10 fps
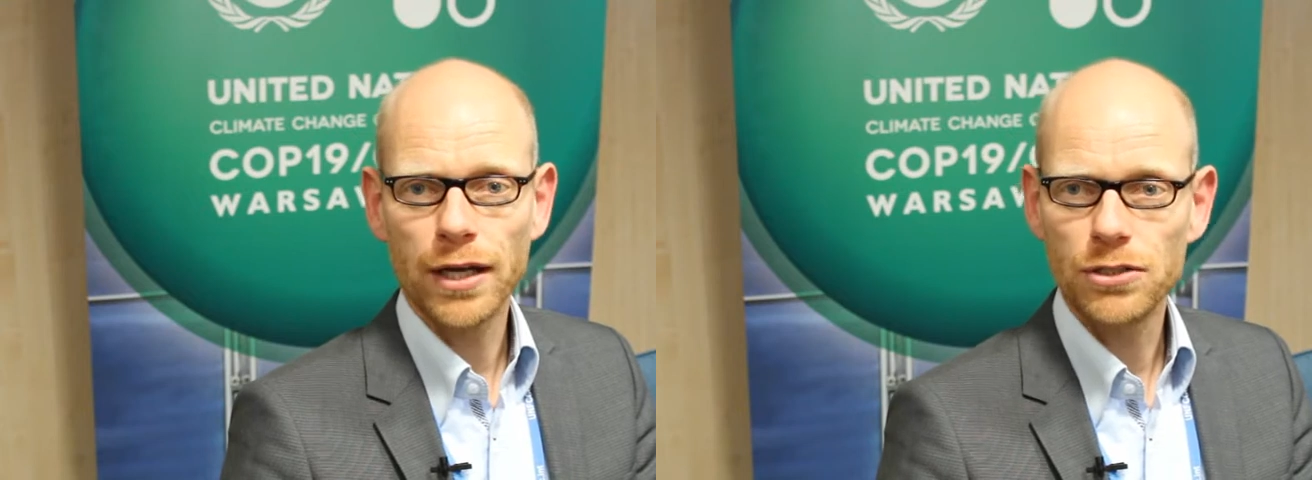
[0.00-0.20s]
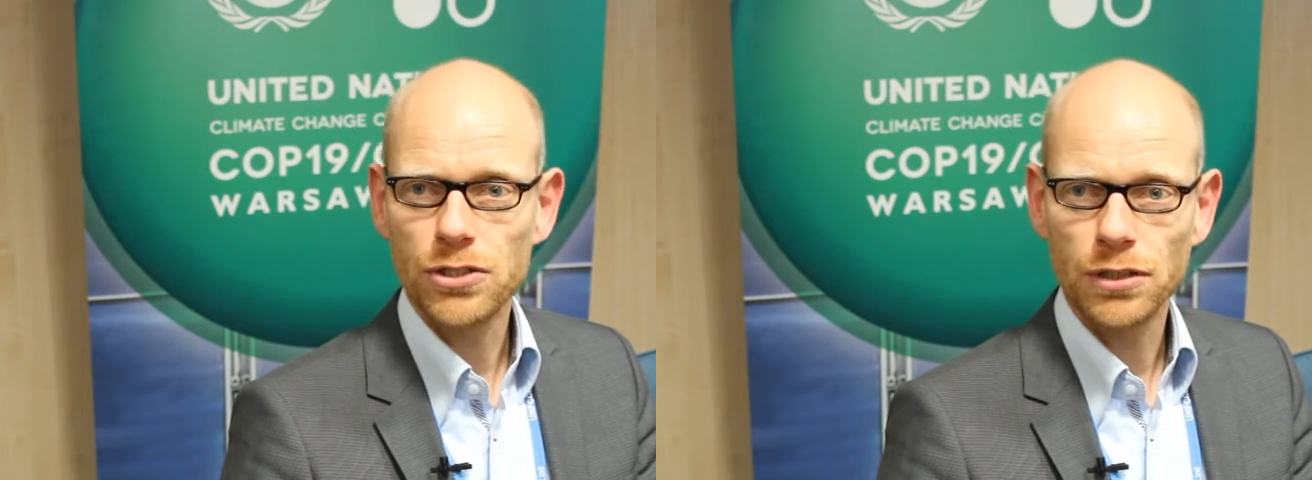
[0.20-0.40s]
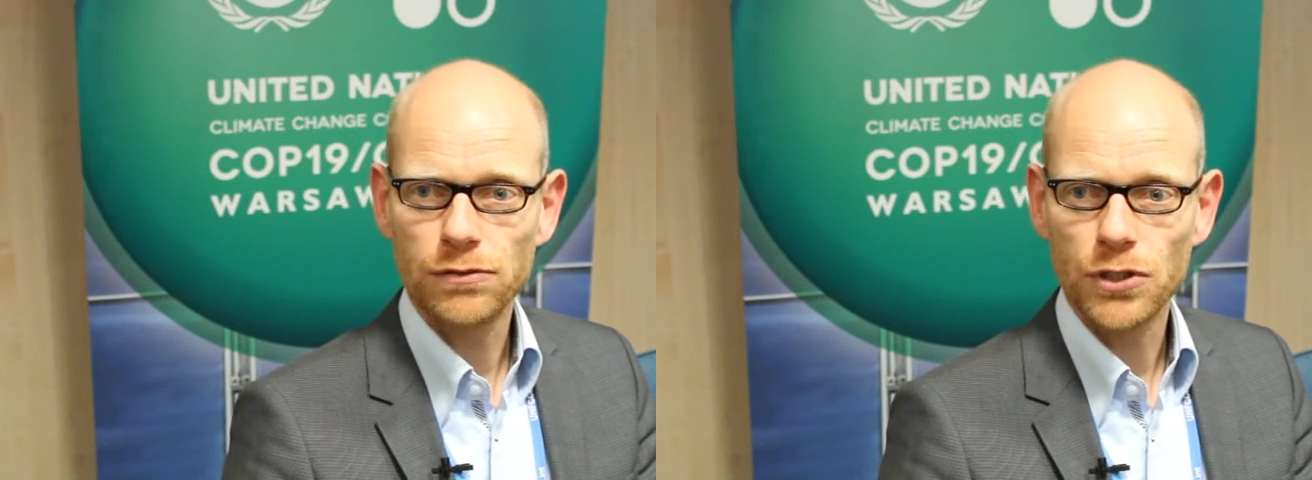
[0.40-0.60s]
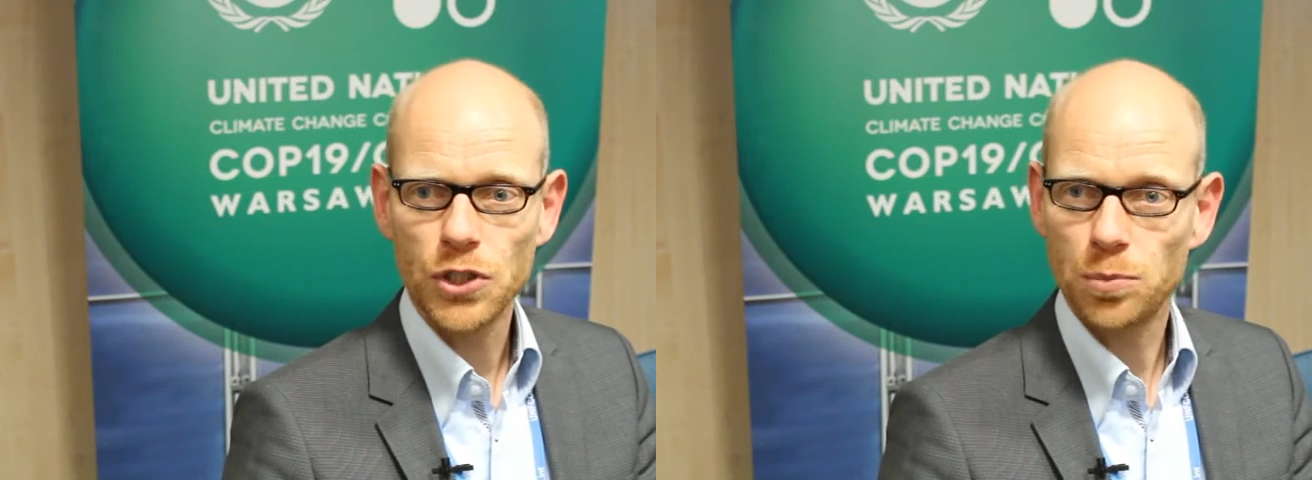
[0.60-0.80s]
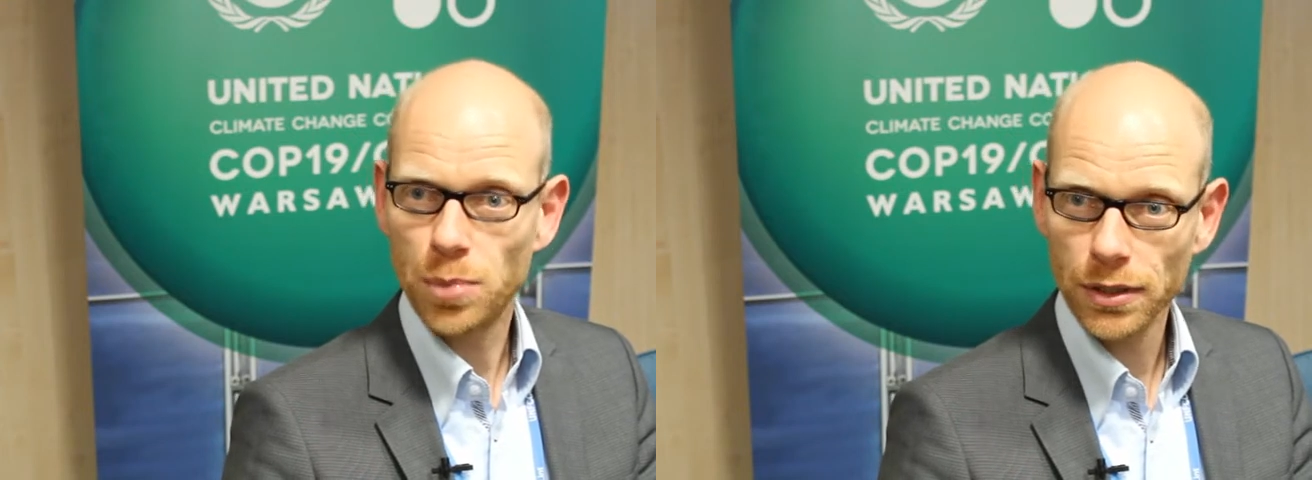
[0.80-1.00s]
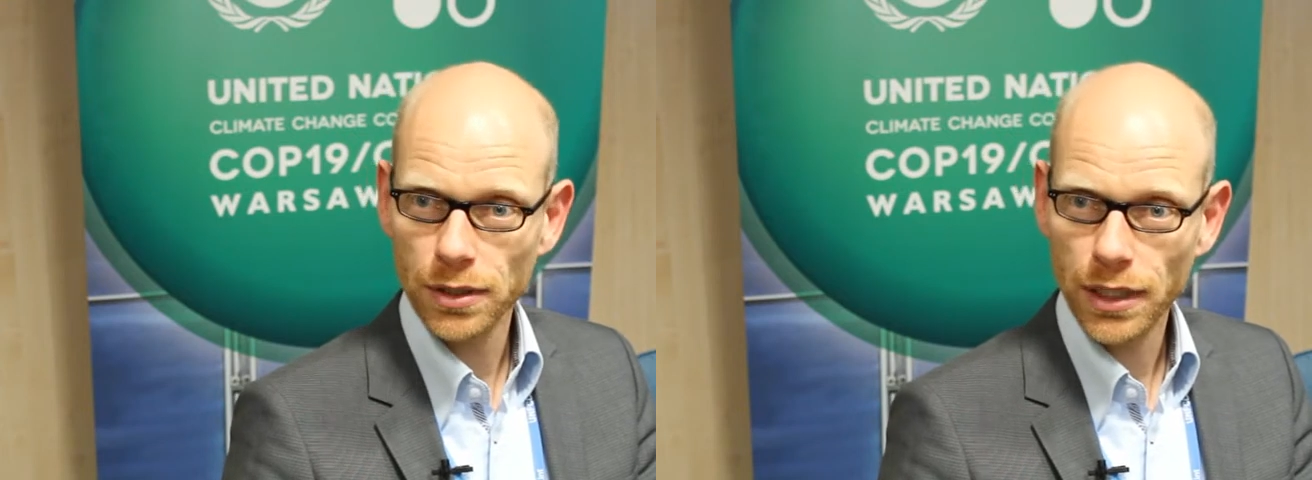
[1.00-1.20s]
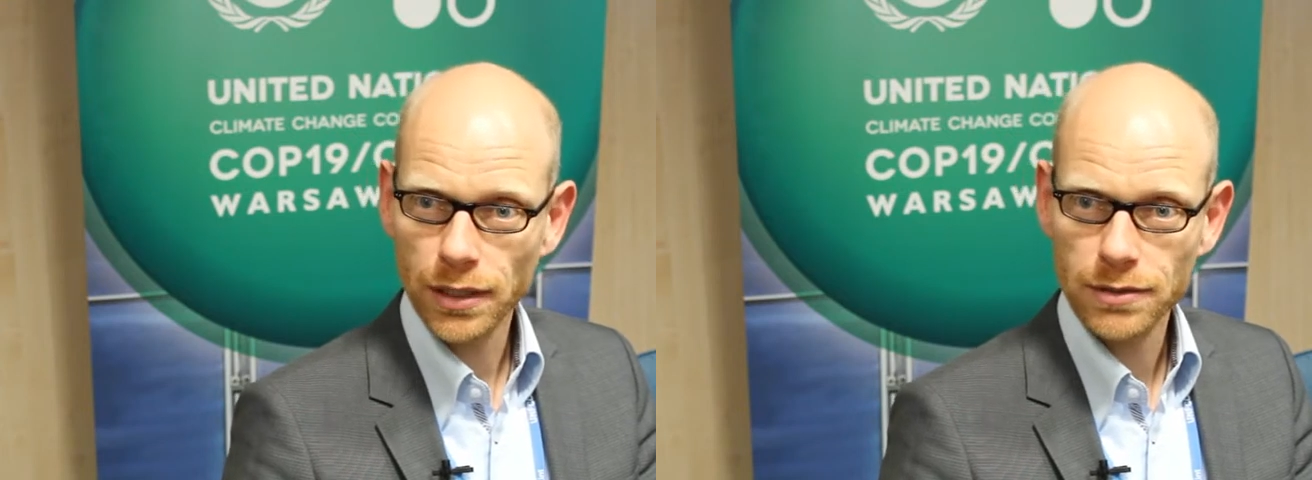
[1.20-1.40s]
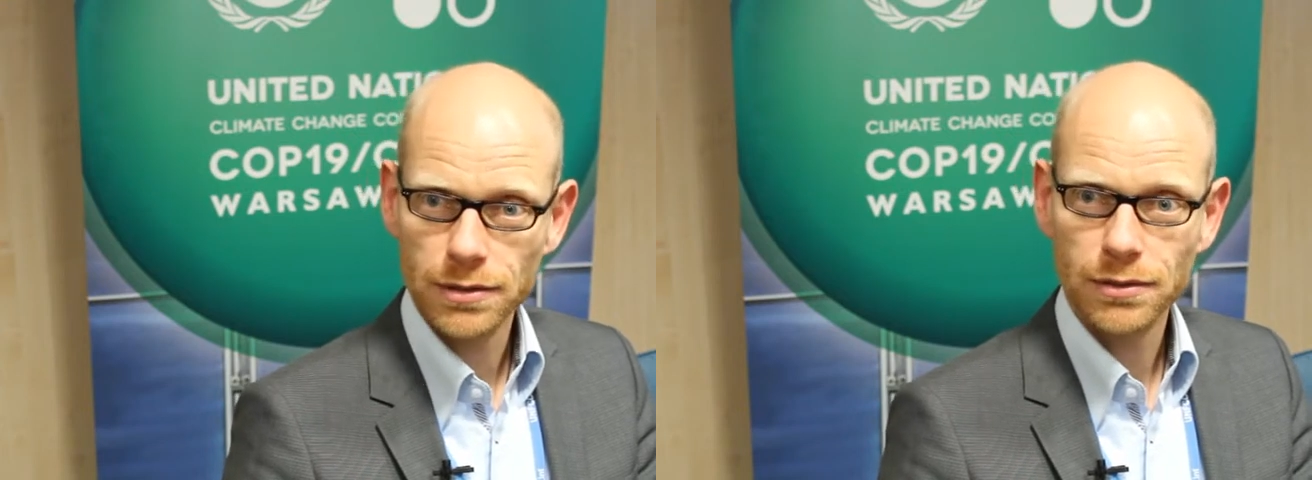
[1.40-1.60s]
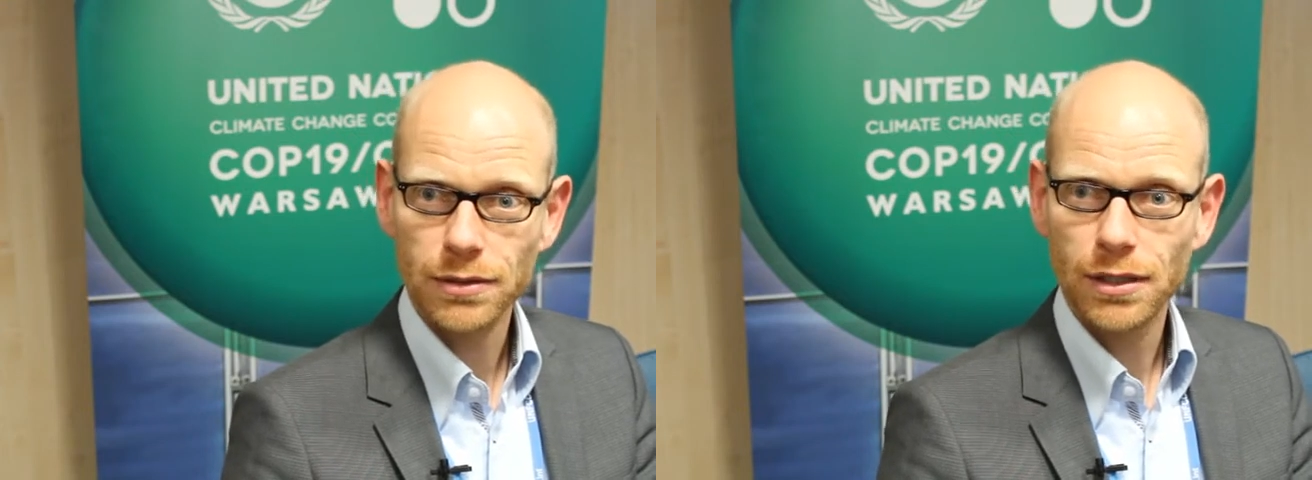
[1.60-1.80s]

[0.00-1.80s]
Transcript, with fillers: energy efficient buildings